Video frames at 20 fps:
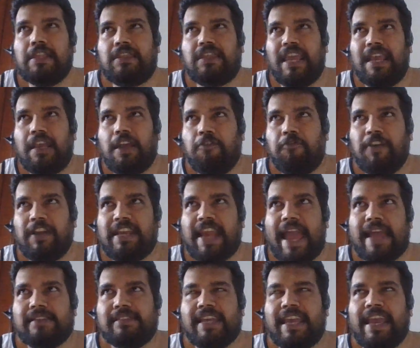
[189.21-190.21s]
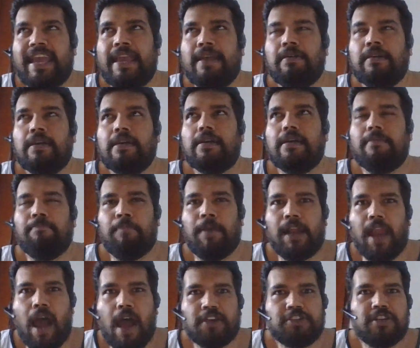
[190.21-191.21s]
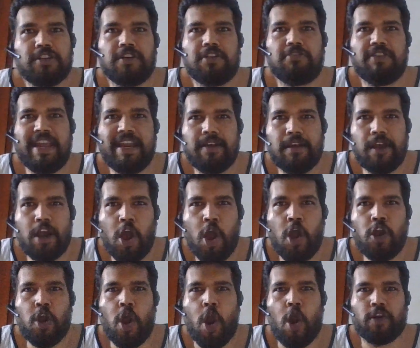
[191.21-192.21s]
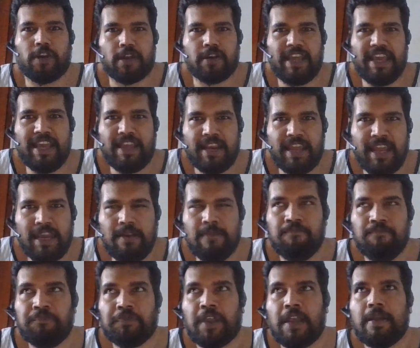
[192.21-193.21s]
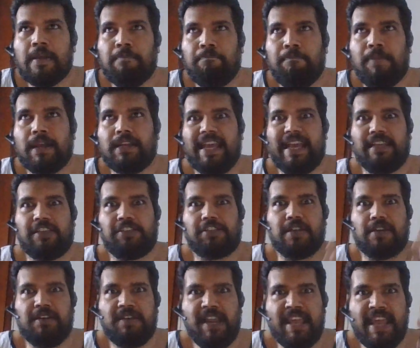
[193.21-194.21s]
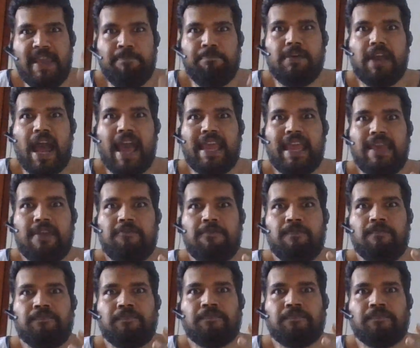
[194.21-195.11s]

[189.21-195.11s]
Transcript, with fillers: Think of it as a Malazan read along or a reread, but it's a deep dive